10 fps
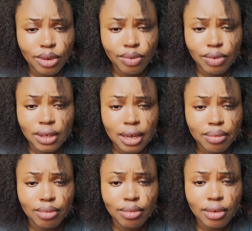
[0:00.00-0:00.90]
It
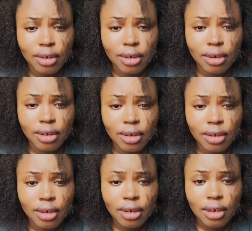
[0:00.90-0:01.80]
is beginner's
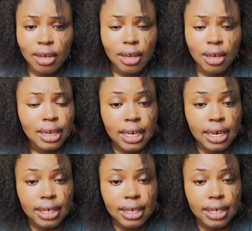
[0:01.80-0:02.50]
course.